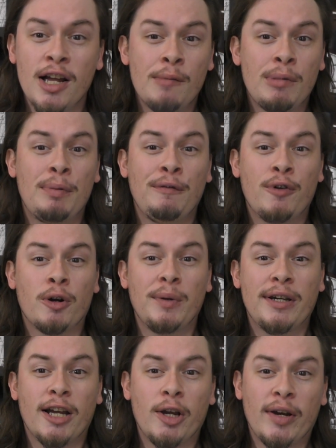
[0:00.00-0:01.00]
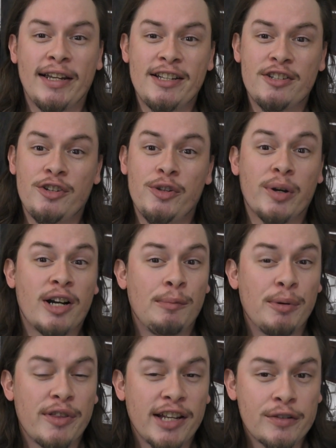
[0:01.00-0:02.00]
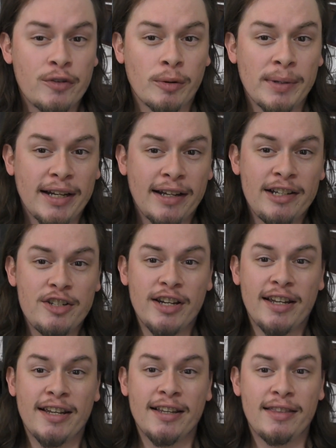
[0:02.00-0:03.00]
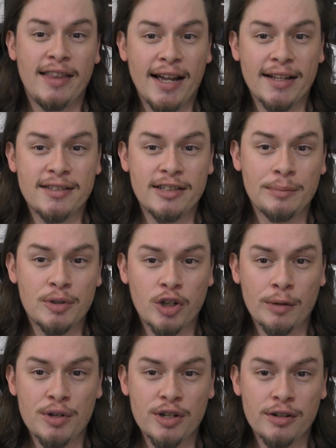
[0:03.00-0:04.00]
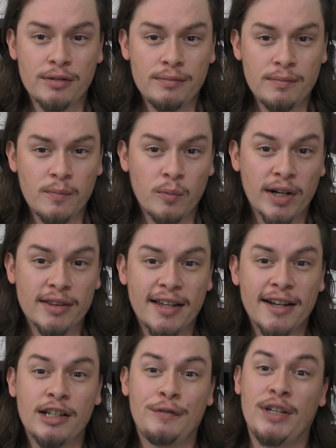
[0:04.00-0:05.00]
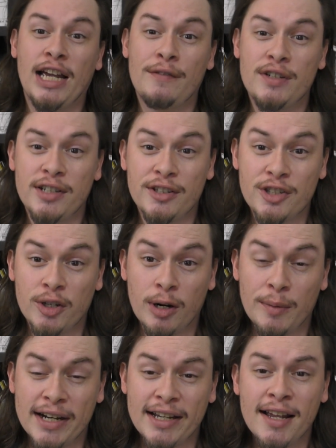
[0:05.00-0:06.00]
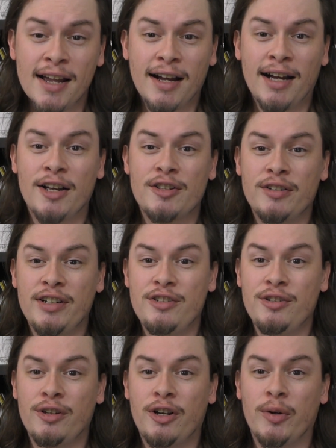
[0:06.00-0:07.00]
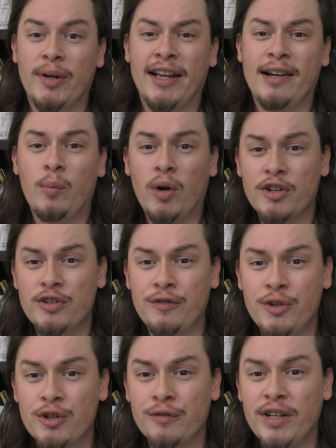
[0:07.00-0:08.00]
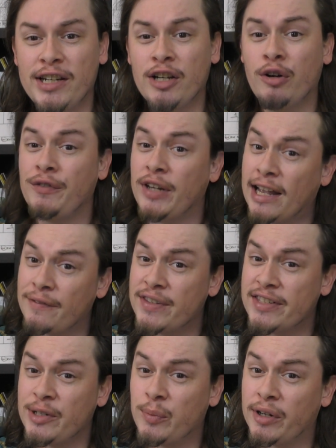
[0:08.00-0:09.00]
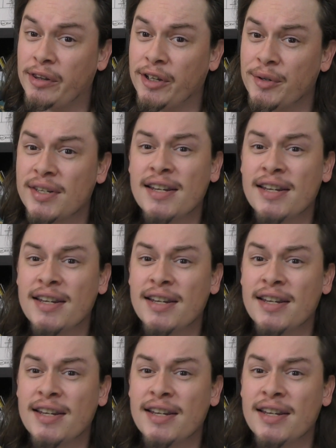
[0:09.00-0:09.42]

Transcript: But before we go, I need you to do a couple things for me. I need you to hit that subscription right there if you haven't done so already. I also need you to go ahead and watch a future video if you haven't seen one of those,